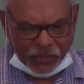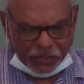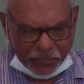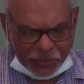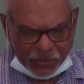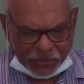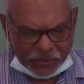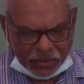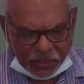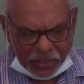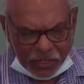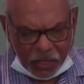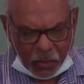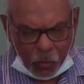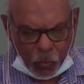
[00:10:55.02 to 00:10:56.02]
is because
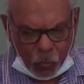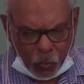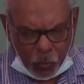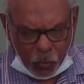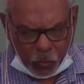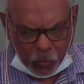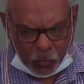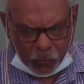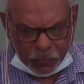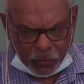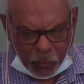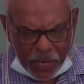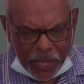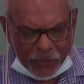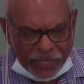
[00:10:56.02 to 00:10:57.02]

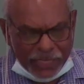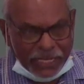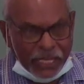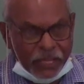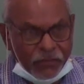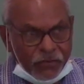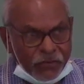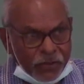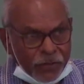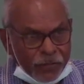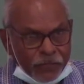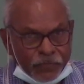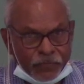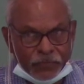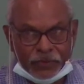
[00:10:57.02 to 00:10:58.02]
where we live,
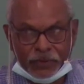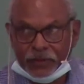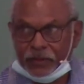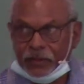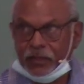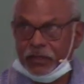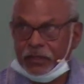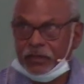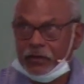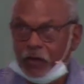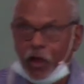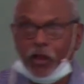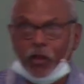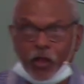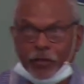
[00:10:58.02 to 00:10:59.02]

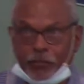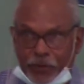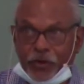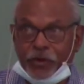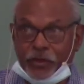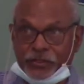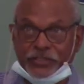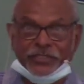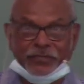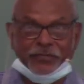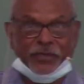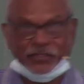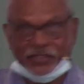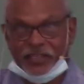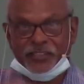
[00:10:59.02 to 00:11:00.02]
I like birds
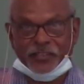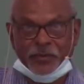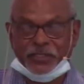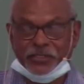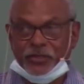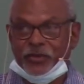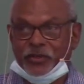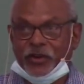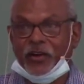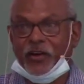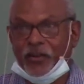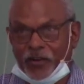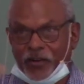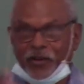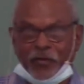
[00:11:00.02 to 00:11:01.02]
because I used to be a tour guide.
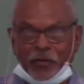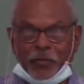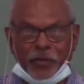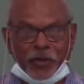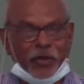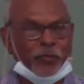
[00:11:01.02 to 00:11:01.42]
I'm a bird